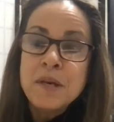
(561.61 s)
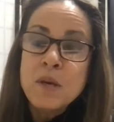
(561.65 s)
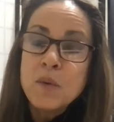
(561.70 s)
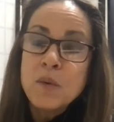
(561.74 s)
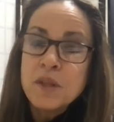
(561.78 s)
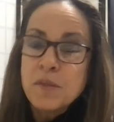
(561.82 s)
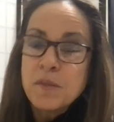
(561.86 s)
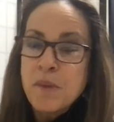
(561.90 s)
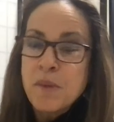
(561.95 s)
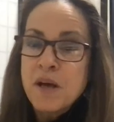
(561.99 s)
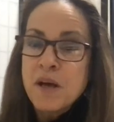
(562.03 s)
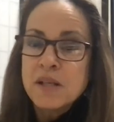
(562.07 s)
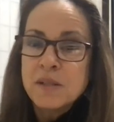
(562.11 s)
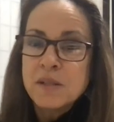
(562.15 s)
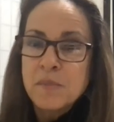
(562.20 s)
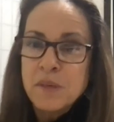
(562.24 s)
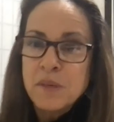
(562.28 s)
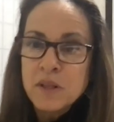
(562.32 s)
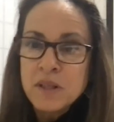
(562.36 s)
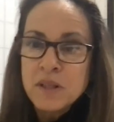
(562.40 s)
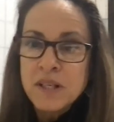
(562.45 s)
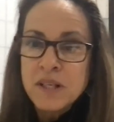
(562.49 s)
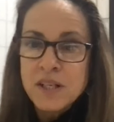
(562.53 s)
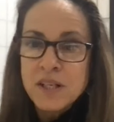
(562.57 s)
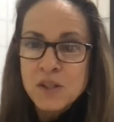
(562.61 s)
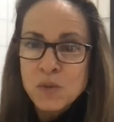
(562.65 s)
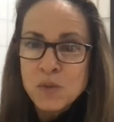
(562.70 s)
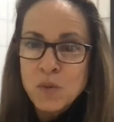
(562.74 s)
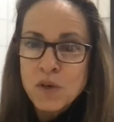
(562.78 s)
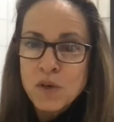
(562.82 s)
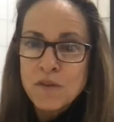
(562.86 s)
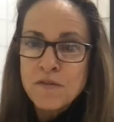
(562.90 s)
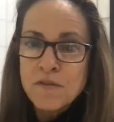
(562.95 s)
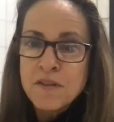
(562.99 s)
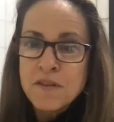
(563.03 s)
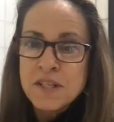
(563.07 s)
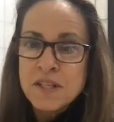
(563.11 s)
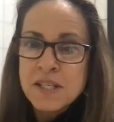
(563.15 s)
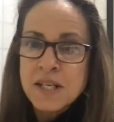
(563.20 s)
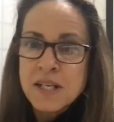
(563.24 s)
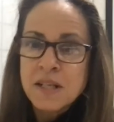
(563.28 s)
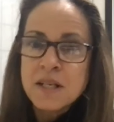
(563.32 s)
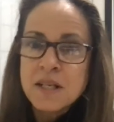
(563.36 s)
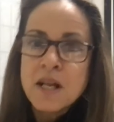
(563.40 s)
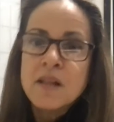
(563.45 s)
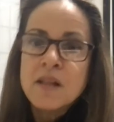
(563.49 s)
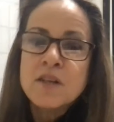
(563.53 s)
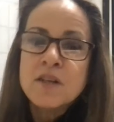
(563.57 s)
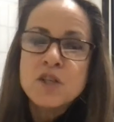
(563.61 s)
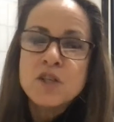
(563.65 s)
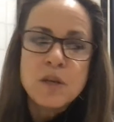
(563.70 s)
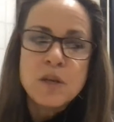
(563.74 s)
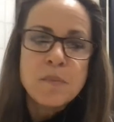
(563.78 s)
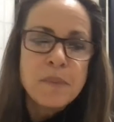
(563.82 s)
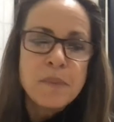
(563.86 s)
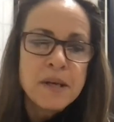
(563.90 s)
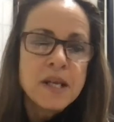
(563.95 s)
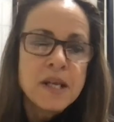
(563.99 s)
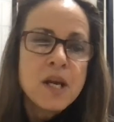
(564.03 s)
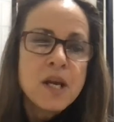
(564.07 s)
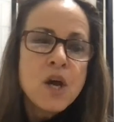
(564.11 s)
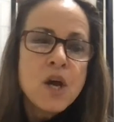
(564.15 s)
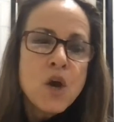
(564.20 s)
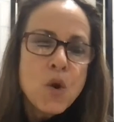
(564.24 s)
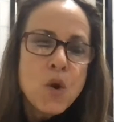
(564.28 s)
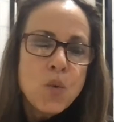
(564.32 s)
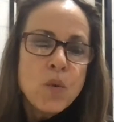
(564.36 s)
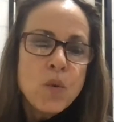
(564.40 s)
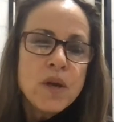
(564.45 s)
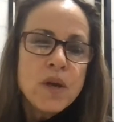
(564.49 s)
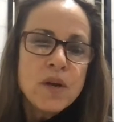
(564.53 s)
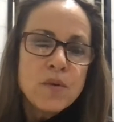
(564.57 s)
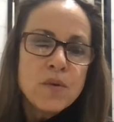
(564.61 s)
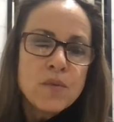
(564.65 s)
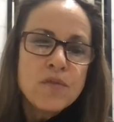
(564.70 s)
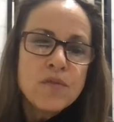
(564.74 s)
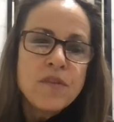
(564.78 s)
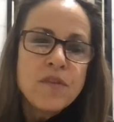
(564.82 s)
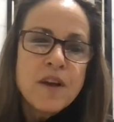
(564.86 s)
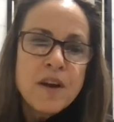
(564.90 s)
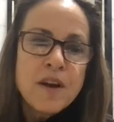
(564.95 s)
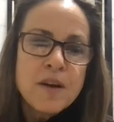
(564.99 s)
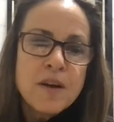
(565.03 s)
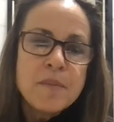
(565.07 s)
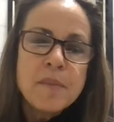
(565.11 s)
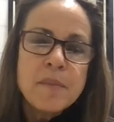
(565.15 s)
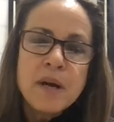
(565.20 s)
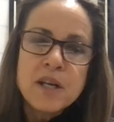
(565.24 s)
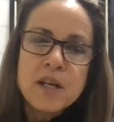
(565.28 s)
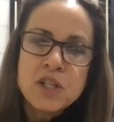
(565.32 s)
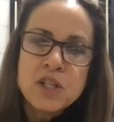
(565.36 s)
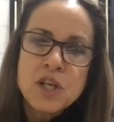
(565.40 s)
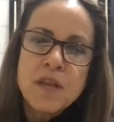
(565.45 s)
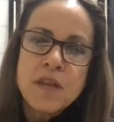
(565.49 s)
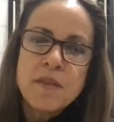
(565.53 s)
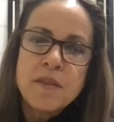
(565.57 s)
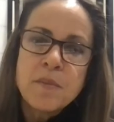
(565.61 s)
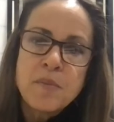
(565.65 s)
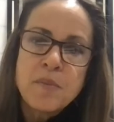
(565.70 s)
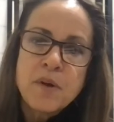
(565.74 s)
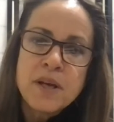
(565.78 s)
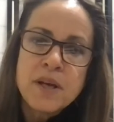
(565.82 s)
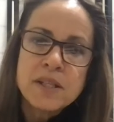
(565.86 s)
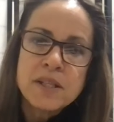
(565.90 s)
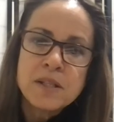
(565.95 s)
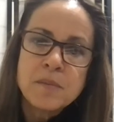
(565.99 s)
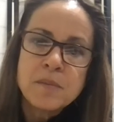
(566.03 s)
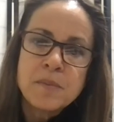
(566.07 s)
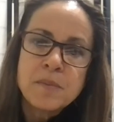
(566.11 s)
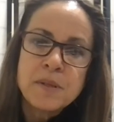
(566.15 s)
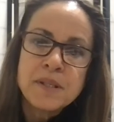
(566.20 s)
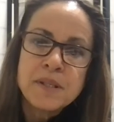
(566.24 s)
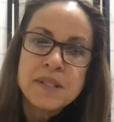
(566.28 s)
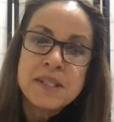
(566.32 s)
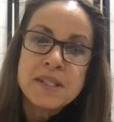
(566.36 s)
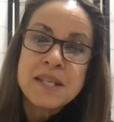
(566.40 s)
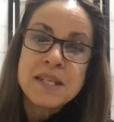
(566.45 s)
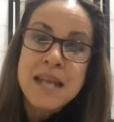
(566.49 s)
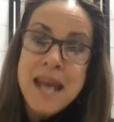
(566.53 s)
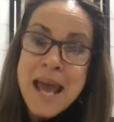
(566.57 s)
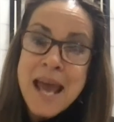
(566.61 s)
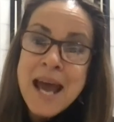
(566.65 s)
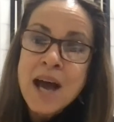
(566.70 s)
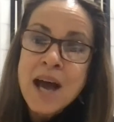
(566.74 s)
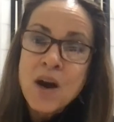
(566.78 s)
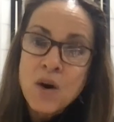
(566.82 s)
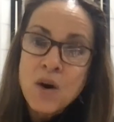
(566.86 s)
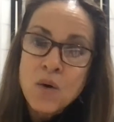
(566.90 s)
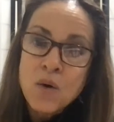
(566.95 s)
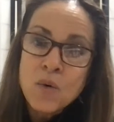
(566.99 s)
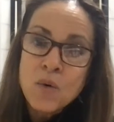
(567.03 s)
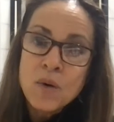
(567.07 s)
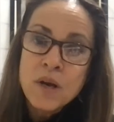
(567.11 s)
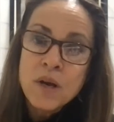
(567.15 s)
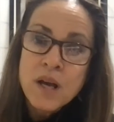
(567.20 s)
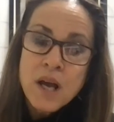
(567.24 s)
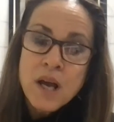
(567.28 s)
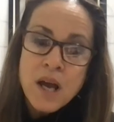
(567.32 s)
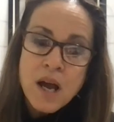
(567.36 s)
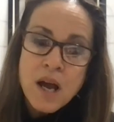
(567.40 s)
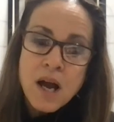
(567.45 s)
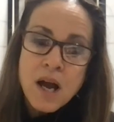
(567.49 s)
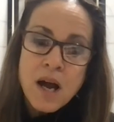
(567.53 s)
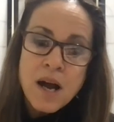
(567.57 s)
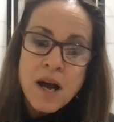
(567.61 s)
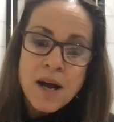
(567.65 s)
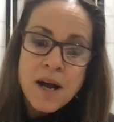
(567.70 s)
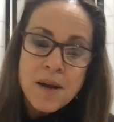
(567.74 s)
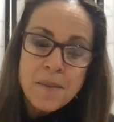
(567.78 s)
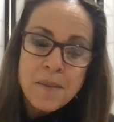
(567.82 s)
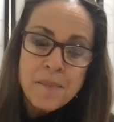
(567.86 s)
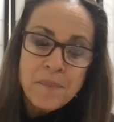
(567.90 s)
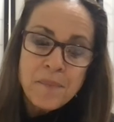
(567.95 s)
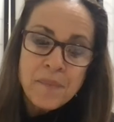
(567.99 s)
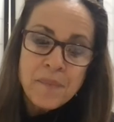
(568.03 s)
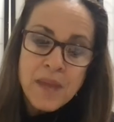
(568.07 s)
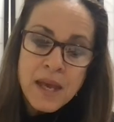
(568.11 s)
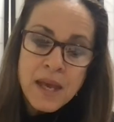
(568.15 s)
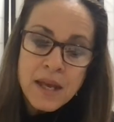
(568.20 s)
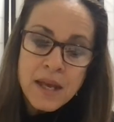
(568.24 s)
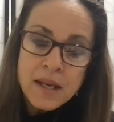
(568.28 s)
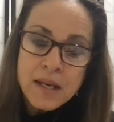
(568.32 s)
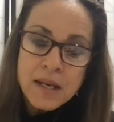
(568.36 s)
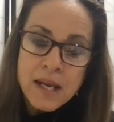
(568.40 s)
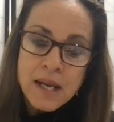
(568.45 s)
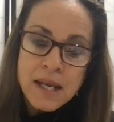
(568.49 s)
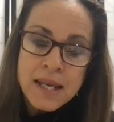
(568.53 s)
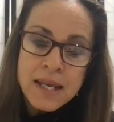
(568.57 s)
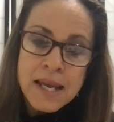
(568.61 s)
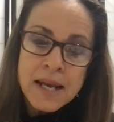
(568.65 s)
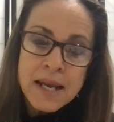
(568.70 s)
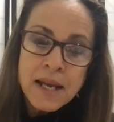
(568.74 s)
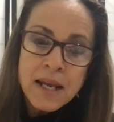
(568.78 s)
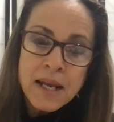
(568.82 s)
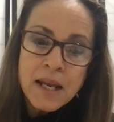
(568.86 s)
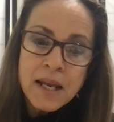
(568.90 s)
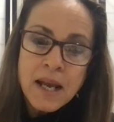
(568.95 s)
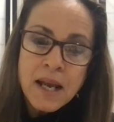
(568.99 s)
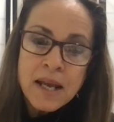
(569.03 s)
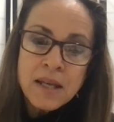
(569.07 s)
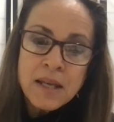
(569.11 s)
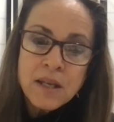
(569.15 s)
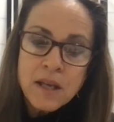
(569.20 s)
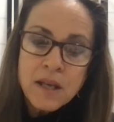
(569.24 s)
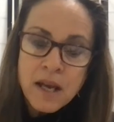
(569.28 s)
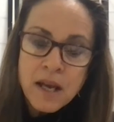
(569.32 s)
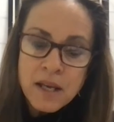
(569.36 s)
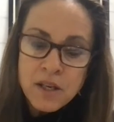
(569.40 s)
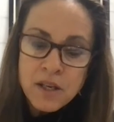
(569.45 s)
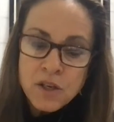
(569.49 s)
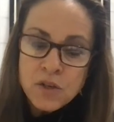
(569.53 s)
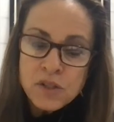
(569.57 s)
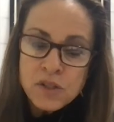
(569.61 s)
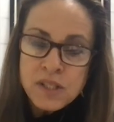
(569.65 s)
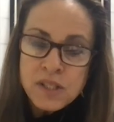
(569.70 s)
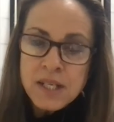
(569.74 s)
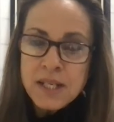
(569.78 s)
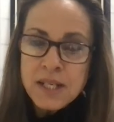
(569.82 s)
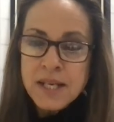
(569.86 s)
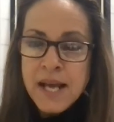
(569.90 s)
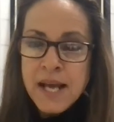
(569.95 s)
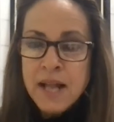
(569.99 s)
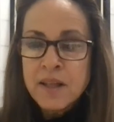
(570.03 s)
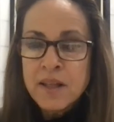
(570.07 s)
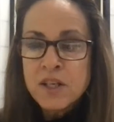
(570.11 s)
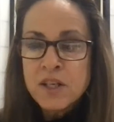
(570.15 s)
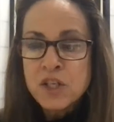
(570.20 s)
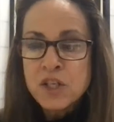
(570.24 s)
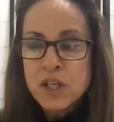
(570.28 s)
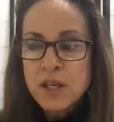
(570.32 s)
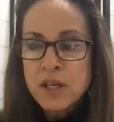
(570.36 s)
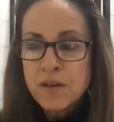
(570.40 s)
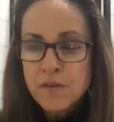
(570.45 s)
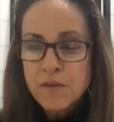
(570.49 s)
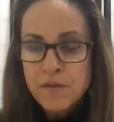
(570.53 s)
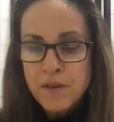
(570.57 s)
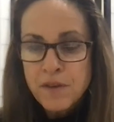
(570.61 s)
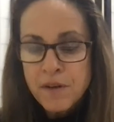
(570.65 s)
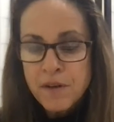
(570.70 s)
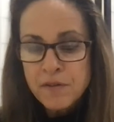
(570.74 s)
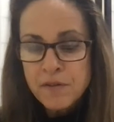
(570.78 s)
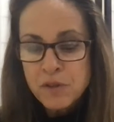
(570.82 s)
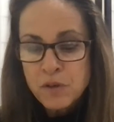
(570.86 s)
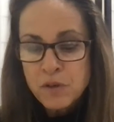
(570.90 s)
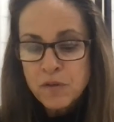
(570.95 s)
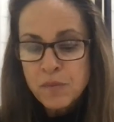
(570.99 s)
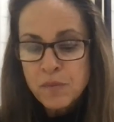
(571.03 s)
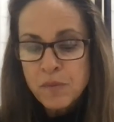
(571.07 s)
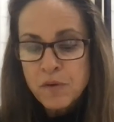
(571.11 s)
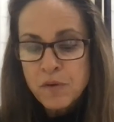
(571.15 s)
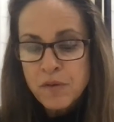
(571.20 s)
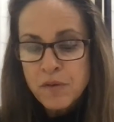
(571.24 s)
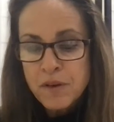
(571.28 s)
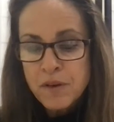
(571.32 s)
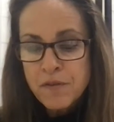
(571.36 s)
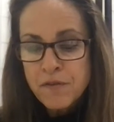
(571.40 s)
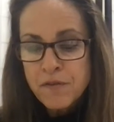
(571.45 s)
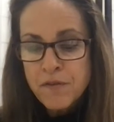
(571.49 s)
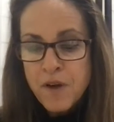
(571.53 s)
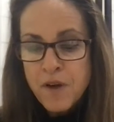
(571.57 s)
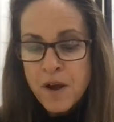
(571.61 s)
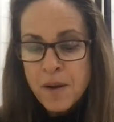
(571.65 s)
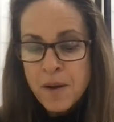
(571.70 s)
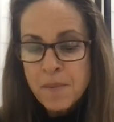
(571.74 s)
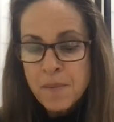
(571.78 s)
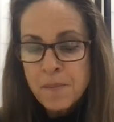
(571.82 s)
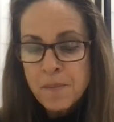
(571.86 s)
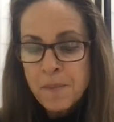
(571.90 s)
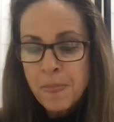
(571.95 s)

possibilities were for the technology. But we're very much on the precipice now. And again, I use the analogy of sort of moving from,